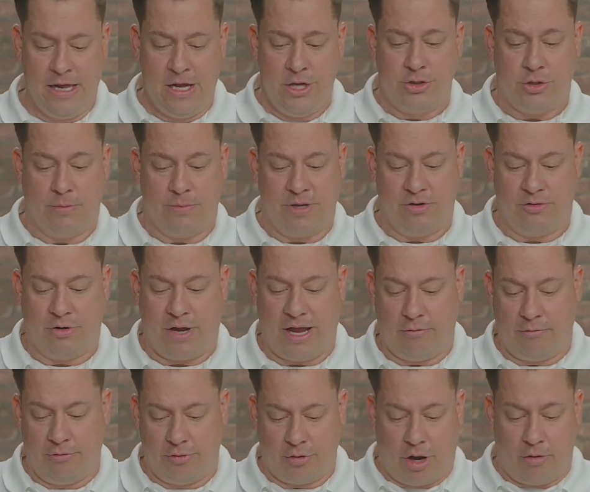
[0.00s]
So I'm
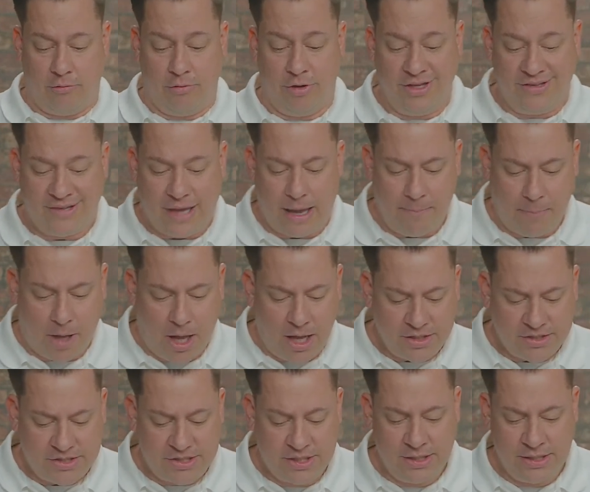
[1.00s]
gonna draw a really tight
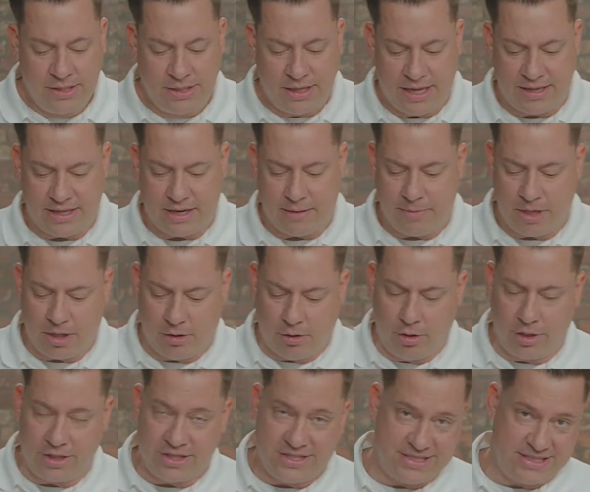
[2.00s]
box, and then I'm gonna
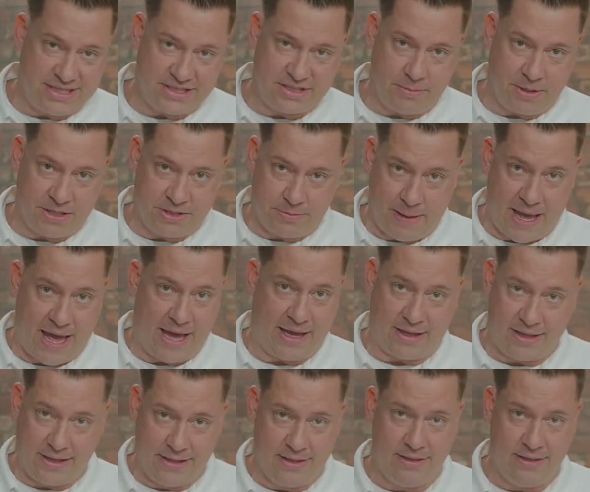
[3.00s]
look 6 months back,